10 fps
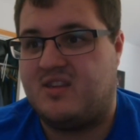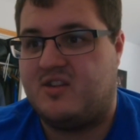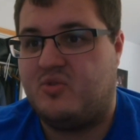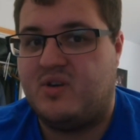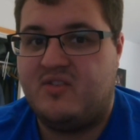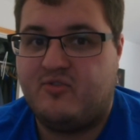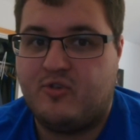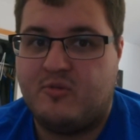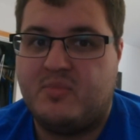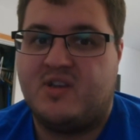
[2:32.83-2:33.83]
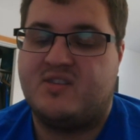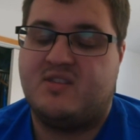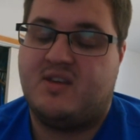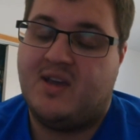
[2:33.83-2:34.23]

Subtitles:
of the 24 because of the